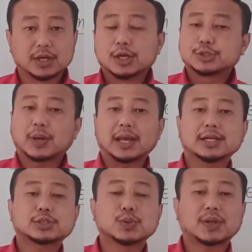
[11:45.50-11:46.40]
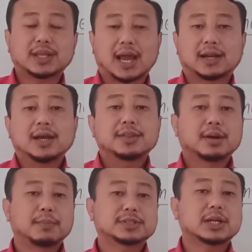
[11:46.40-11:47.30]
So it is not that the
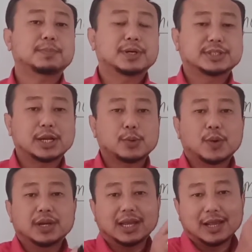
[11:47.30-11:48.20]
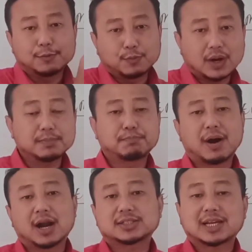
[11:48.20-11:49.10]
muscle present only in one
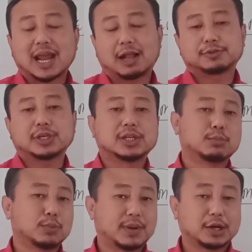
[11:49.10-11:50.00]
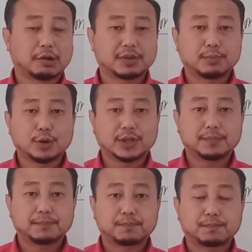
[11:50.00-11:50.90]
part helps in the movement of the body.
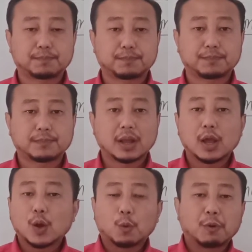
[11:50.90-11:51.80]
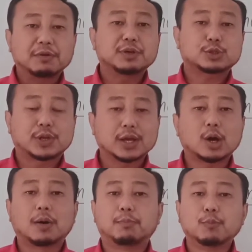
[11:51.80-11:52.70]
When we think
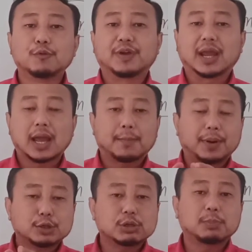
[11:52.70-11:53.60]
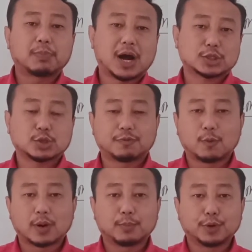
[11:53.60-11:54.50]
of moving a particular part of
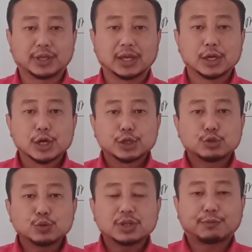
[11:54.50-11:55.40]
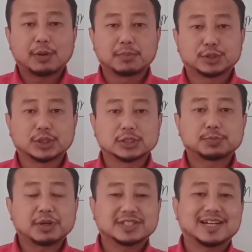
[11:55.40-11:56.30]
our body, two different muscles
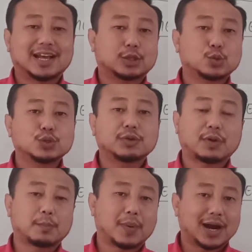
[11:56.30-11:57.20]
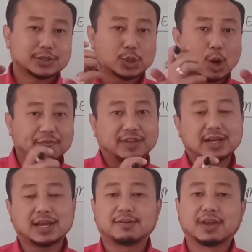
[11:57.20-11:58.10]
present at two different parts of
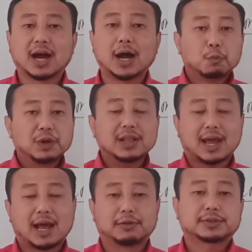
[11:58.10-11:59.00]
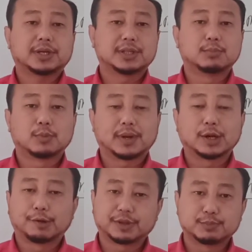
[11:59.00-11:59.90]
that area will help in the movement of the